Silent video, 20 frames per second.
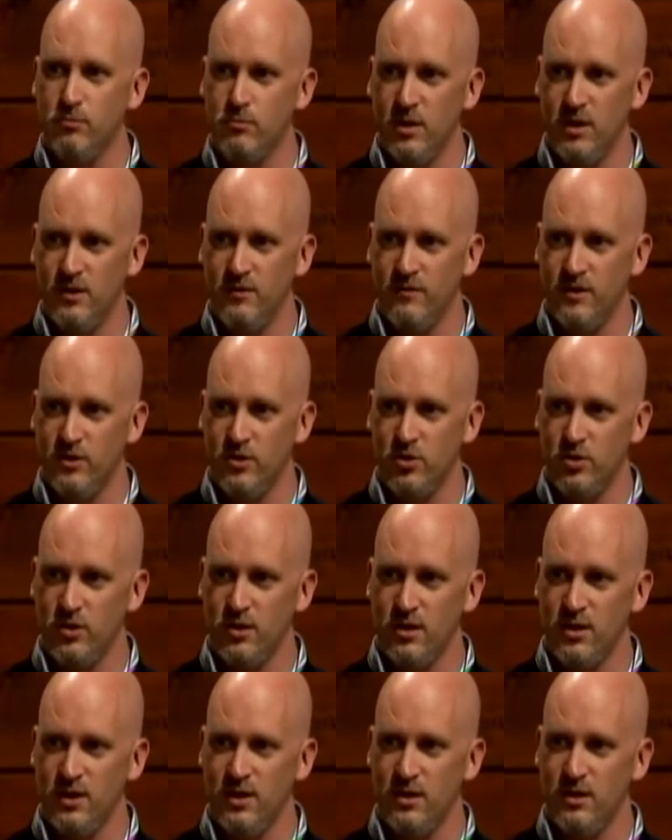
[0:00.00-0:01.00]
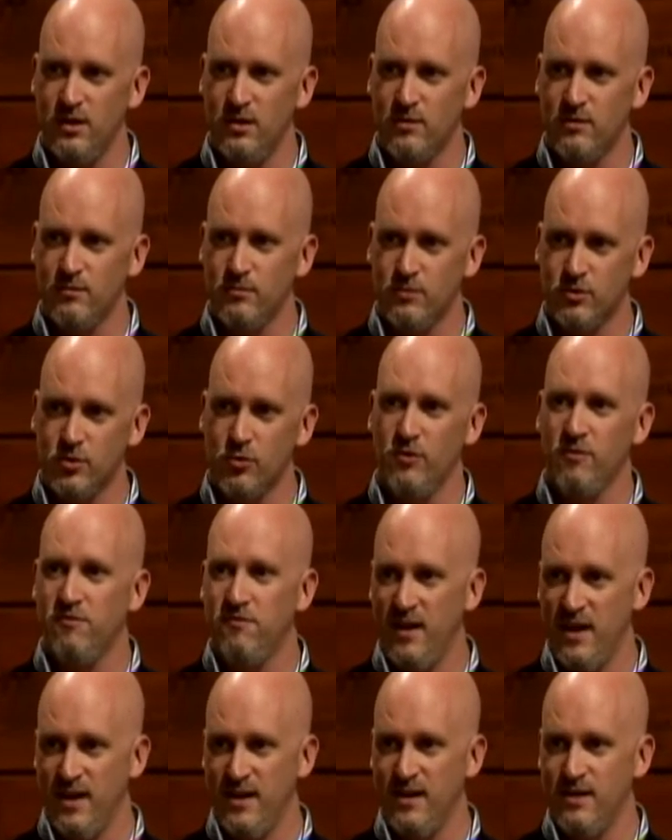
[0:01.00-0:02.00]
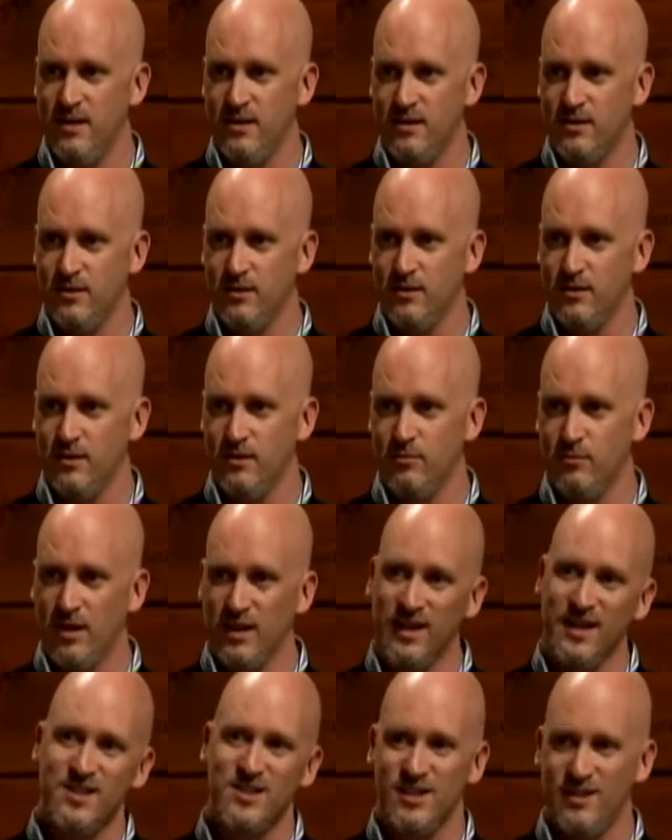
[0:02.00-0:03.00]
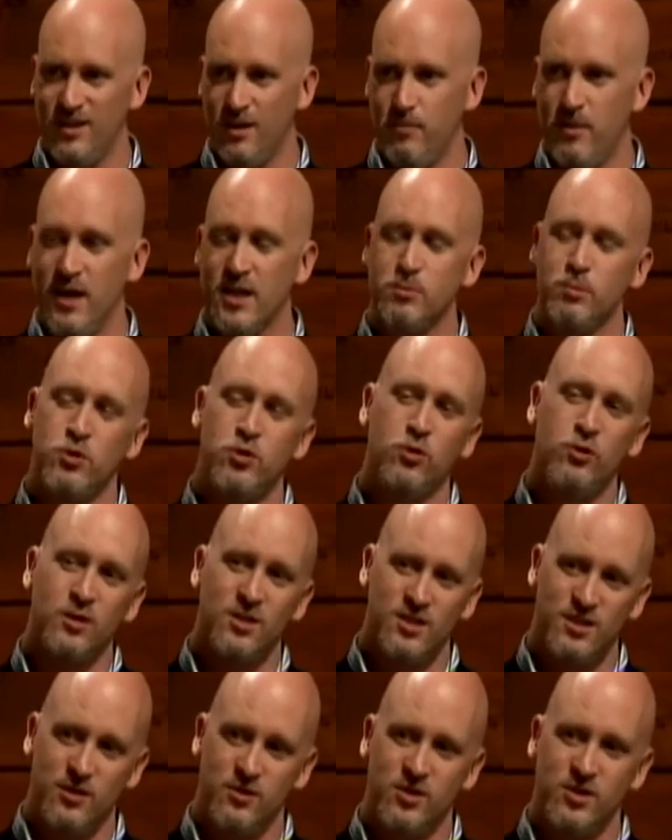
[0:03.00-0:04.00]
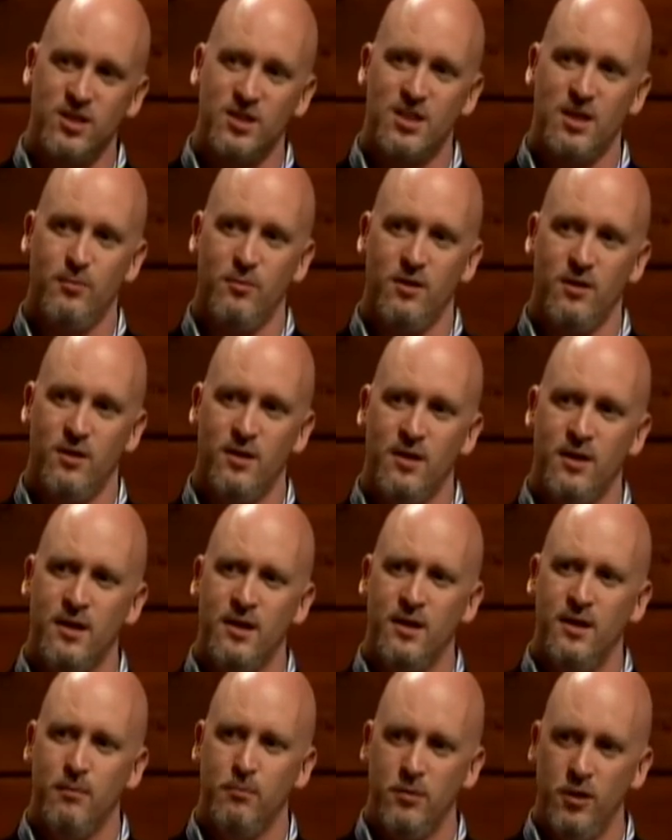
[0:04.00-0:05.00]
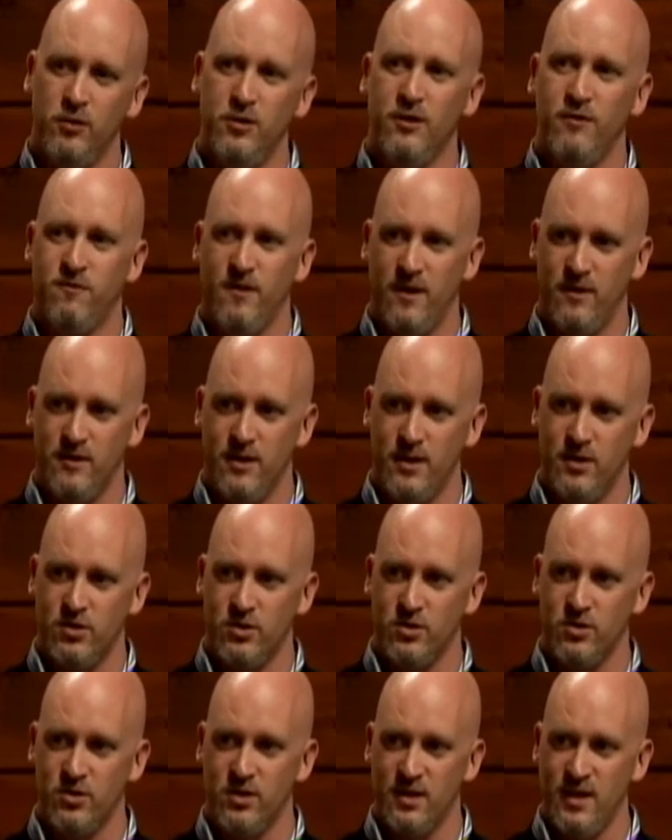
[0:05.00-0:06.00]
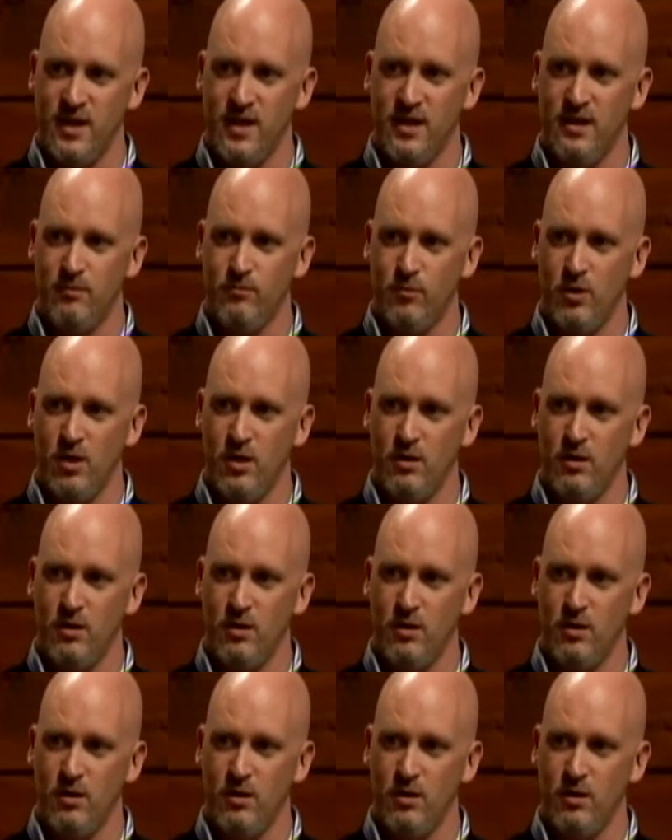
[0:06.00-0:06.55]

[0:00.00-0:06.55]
it eventually sort of faded into the past, but you can still see some of the building foundations today,